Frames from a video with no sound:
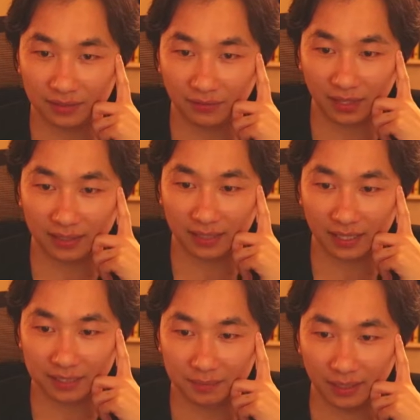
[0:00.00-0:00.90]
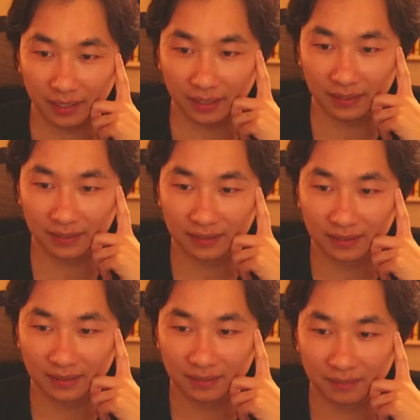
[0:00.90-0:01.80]
Define Dance my
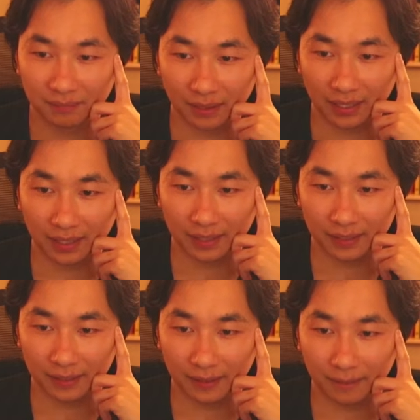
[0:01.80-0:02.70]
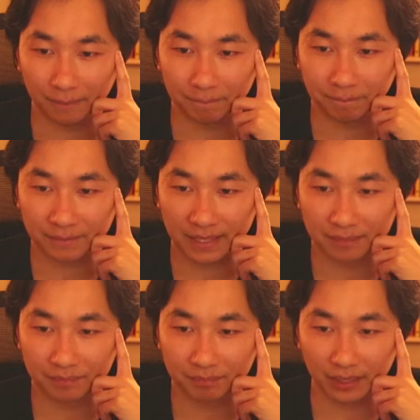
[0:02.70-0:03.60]

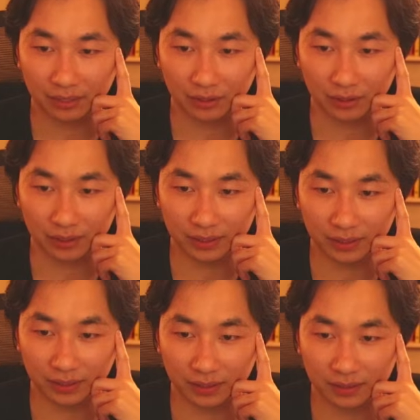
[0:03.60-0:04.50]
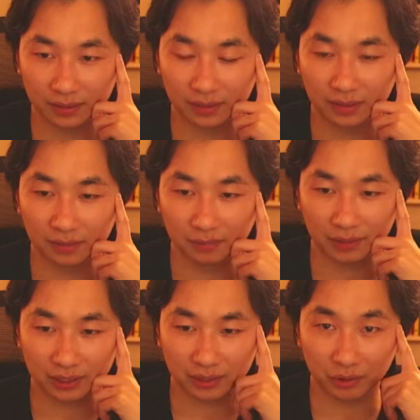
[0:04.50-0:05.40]
my girly here,
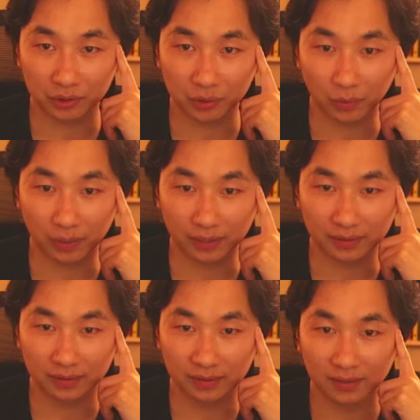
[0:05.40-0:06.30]
which goes to 1,